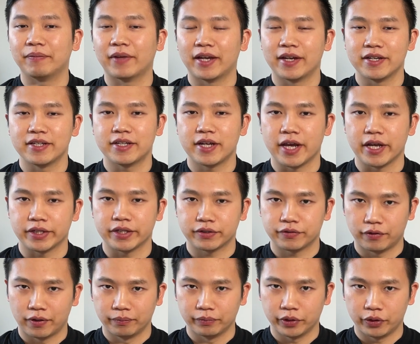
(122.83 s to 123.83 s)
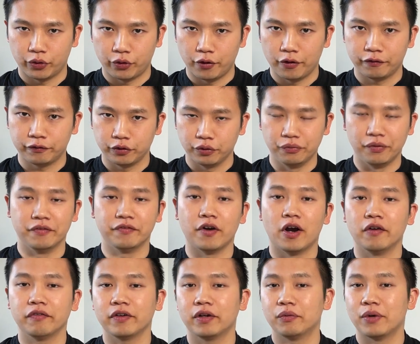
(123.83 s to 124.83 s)
that it takes from the Earth to
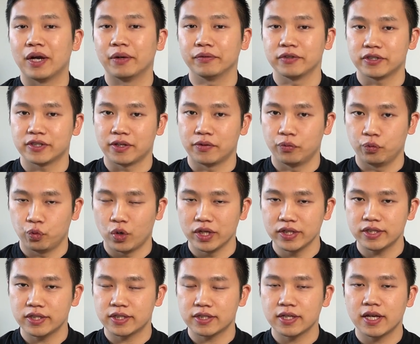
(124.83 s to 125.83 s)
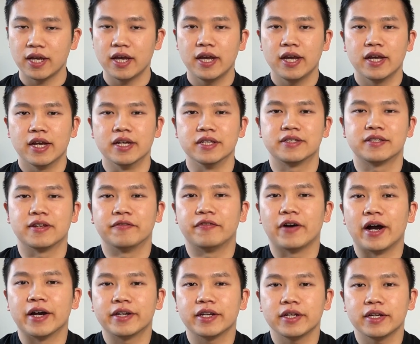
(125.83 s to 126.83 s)
revolve around the Sun once, is
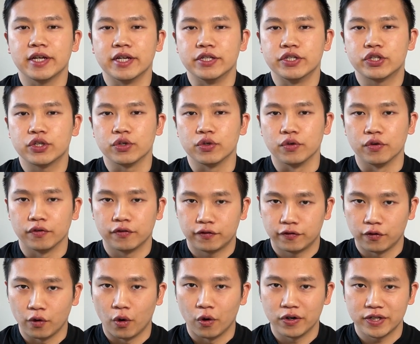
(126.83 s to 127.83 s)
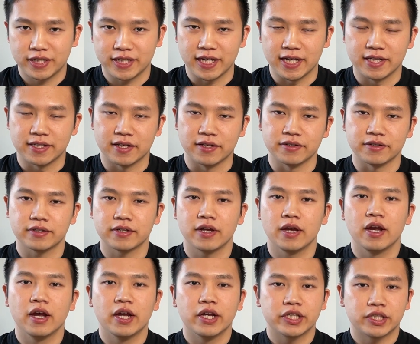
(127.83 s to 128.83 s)
divided into four seasons,
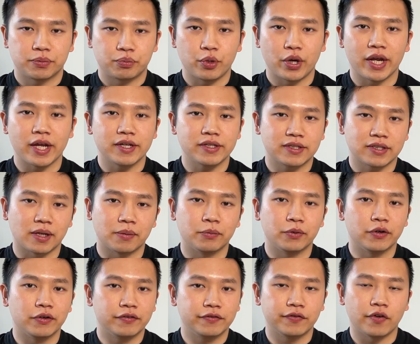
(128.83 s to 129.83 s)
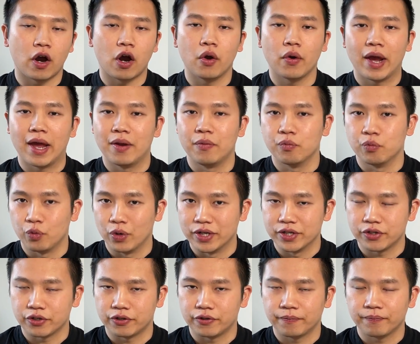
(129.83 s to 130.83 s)
spring, summer, fall, and
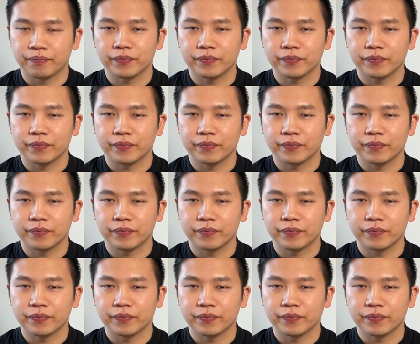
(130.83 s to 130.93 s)
winter.